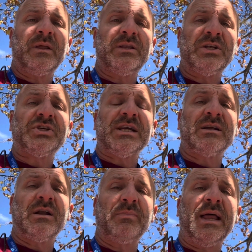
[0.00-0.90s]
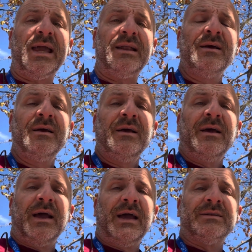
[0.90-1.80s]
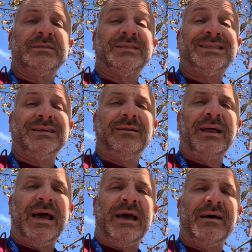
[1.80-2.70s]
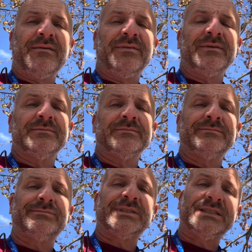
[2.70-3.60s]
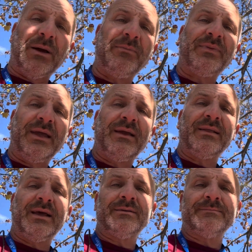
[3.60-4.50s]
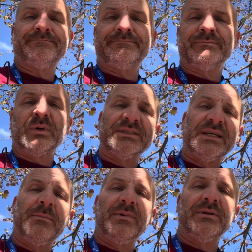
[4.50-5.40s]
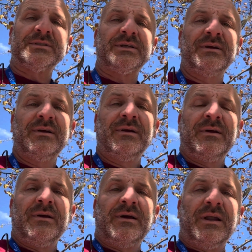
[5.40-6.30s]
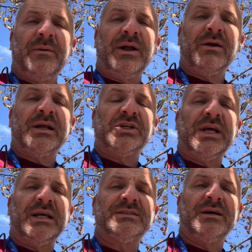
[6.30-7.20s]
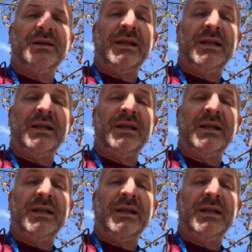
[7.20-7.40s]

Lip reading: the chestnut blight and still have something that resembles an American chestnut in